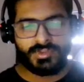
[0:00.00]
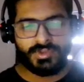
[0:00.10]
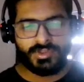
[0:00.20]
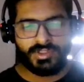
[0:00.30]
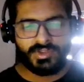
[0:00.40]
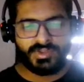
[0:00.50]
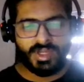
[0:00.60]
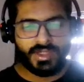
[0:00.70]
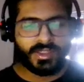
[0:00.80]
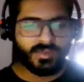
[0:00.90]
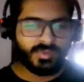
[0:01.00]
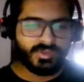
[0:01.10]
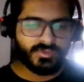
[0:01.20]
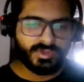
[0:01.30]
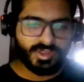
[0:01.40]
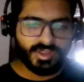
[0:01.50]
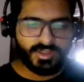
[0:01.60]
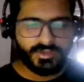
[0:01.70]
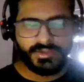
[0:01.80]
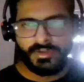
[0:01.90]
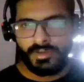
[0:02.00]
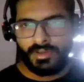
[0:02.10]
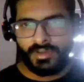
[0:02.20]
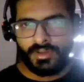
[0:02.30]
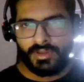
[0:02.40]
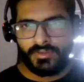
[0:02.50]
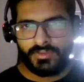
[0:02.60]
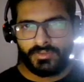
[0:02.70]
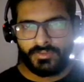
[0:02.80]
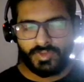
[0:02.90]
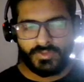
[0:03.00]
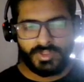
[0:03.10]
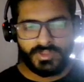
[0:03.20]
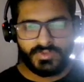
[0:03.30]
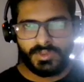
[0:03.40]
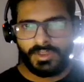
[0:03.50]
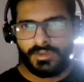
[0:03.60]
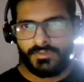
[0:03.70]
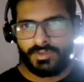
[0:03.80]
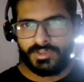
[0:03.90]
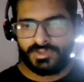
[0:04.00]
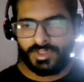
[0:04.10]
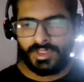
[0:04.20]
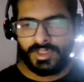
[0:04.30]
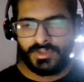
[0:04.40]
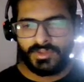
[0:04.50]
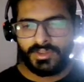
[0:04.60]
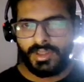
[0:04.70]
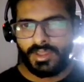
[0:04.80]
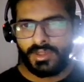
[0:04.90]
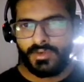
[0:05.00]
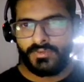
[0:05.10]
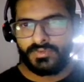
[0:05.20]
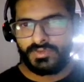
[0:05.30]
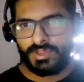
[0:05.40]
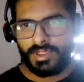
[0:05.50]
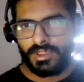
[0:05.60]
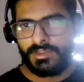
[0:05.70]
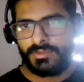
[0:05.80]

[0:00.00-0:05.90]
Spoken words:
the start element over there. And what we can say, we'll say array of start,